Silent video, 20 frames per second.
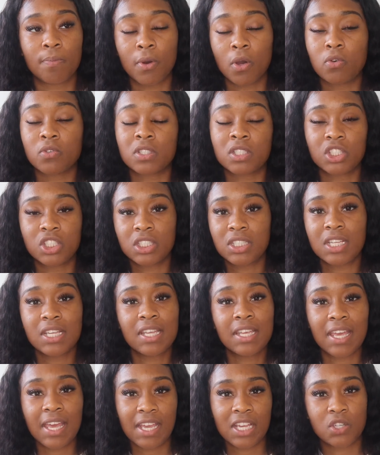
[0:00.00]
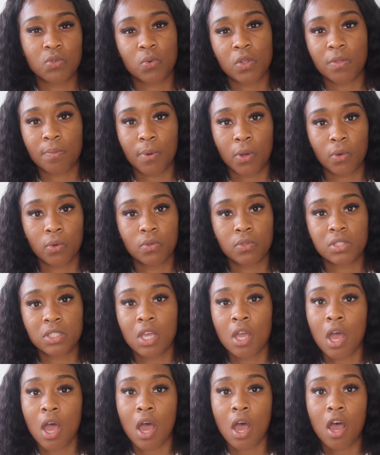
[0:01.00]
post. Just engage with posts
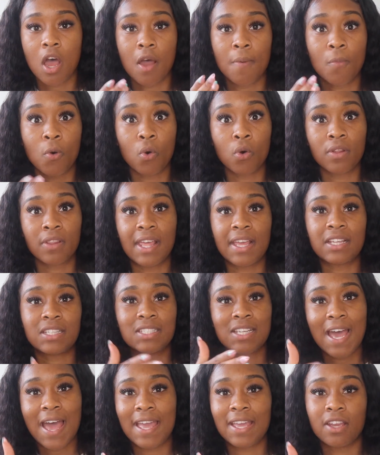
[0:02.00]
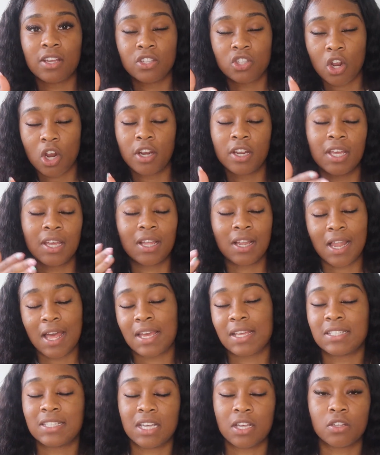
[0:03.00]
on like target
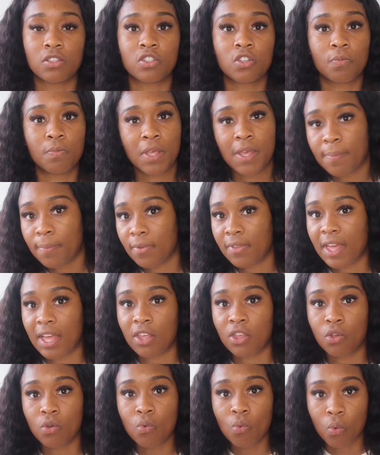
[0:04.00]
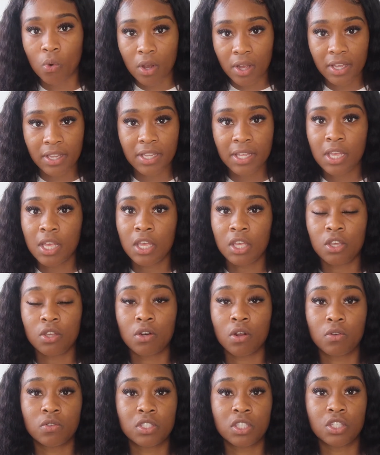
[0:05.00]
clientele. So people that you want, you
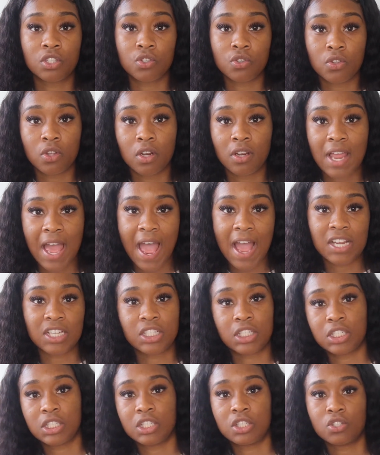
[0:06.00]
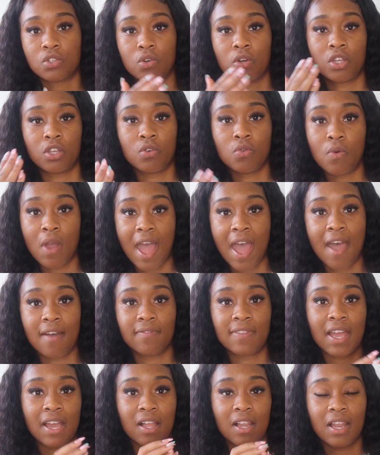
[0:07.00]
know, to do their lashes, or you
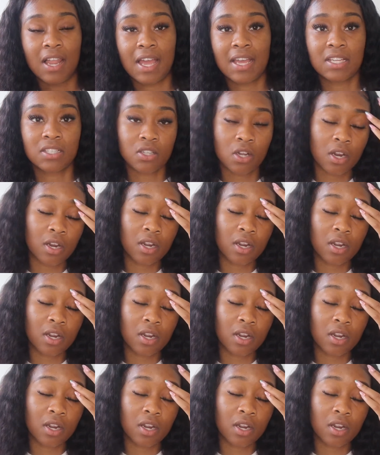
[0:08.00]
have that client